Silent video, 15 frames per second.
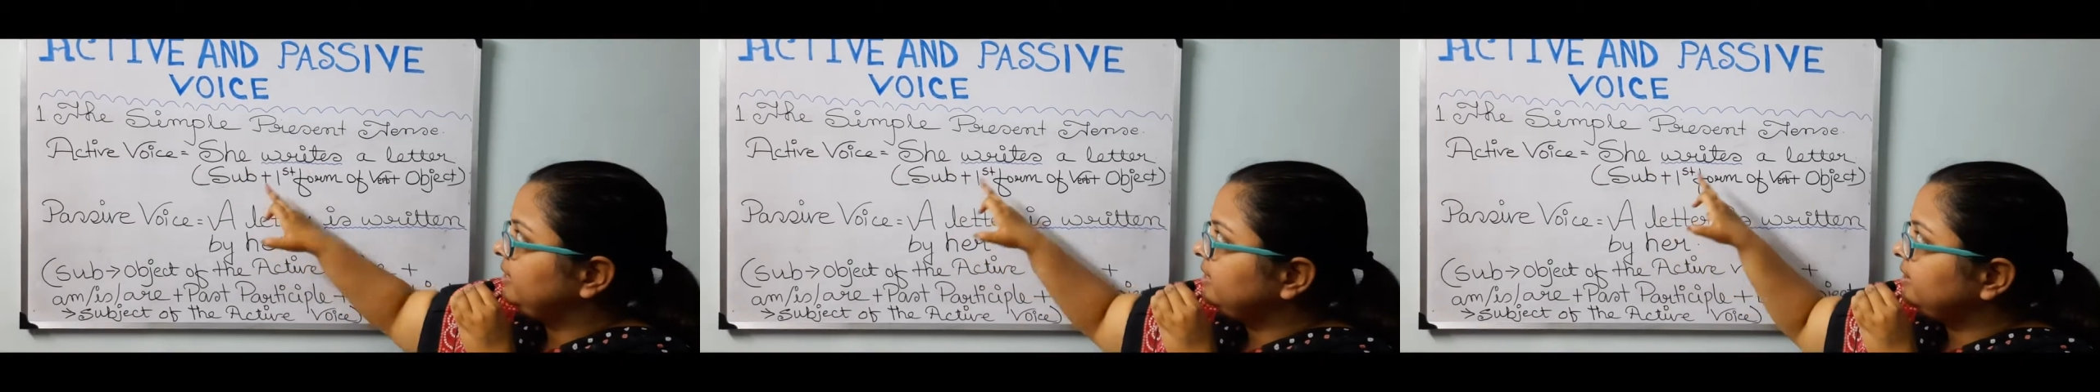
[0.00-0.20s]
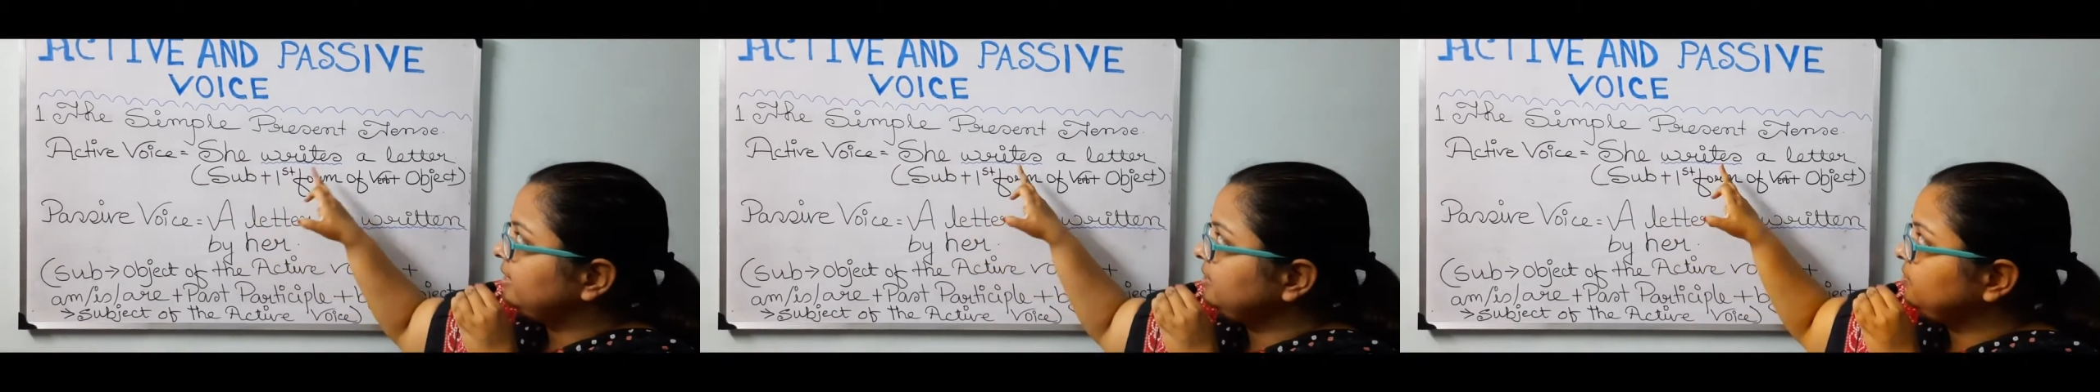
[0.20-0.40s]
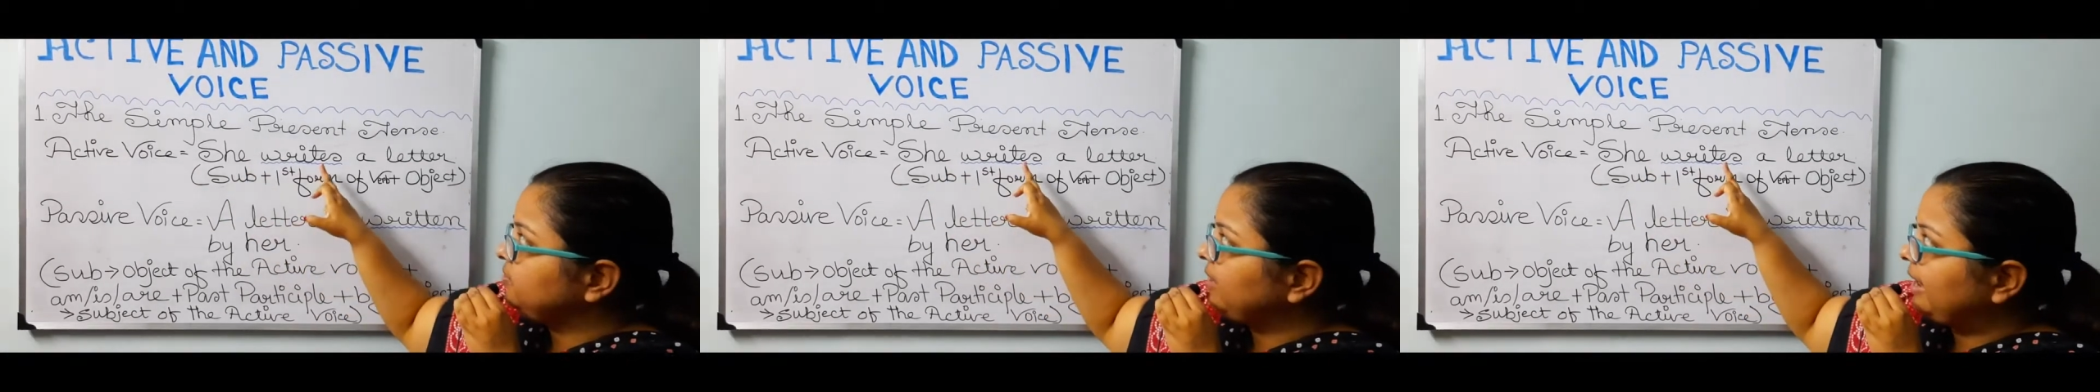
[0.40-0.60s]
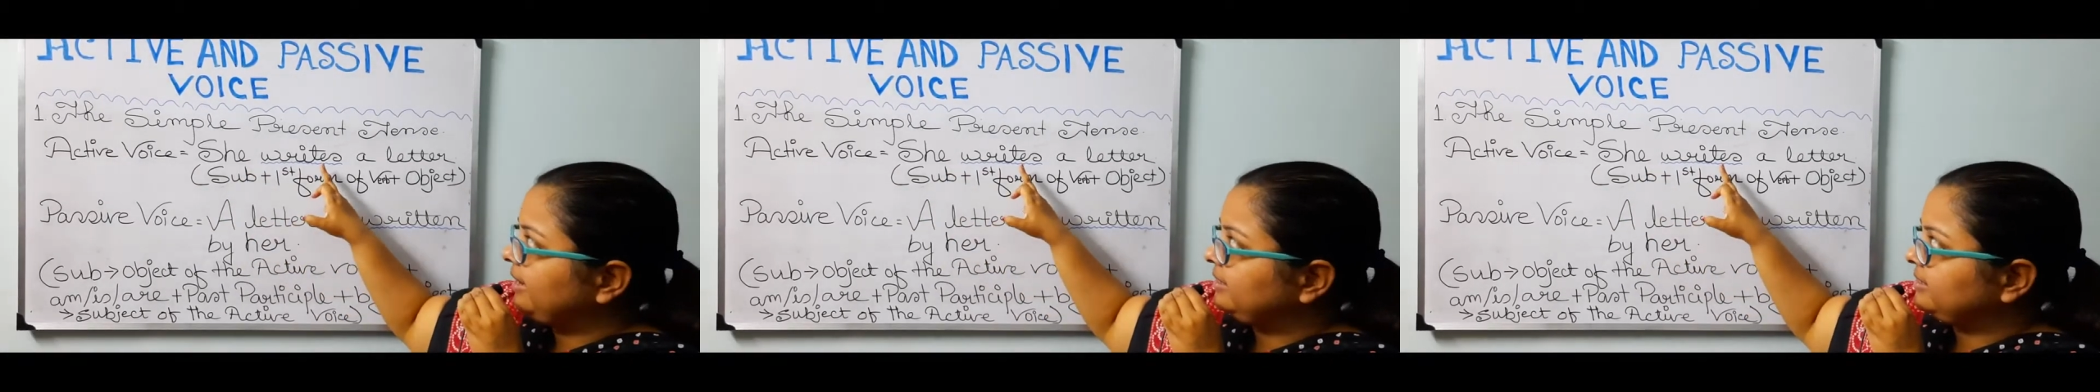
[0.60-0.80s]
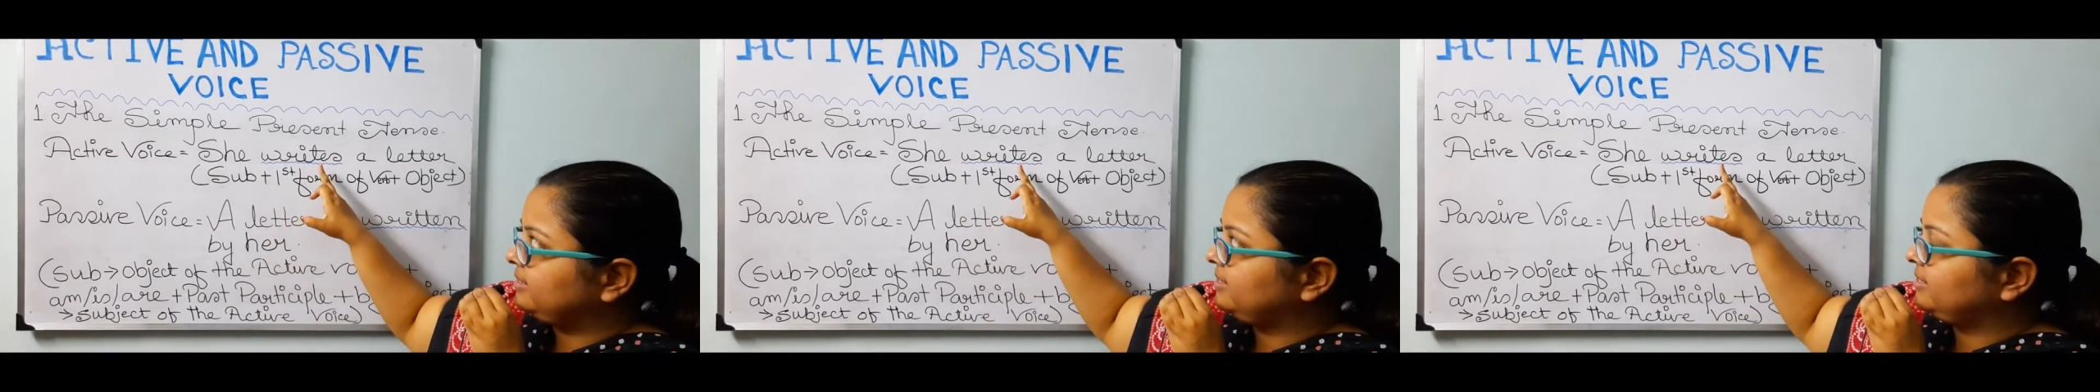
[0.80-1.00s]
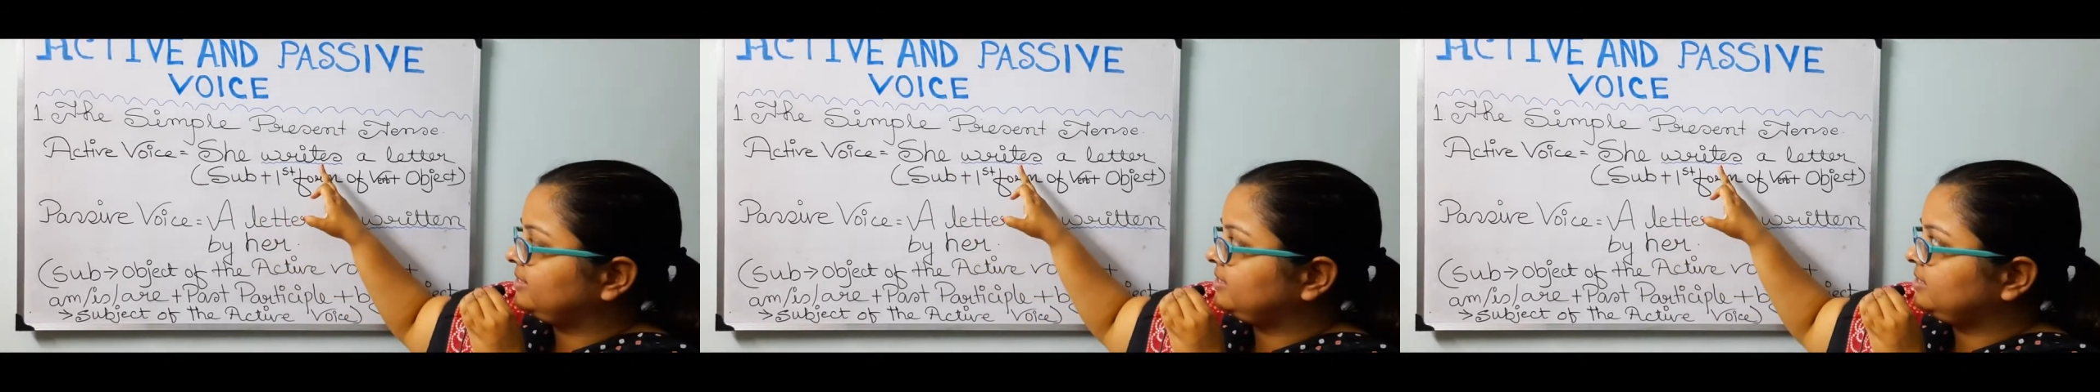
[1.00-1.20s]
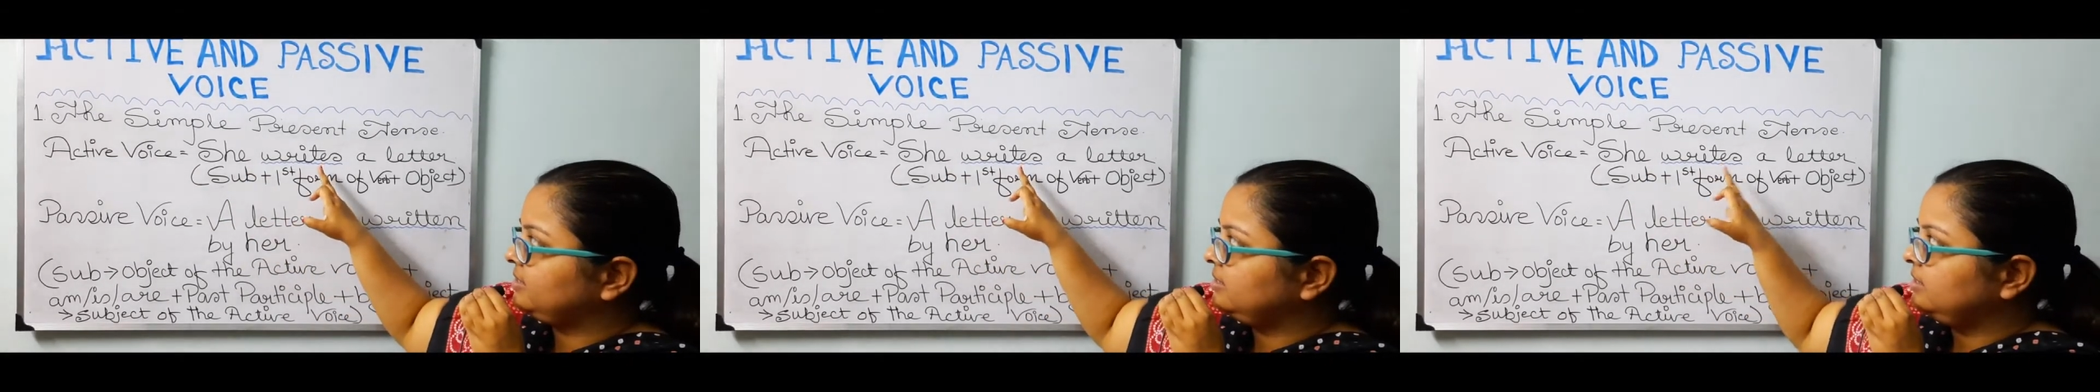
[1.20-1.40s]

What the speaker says: Then writes.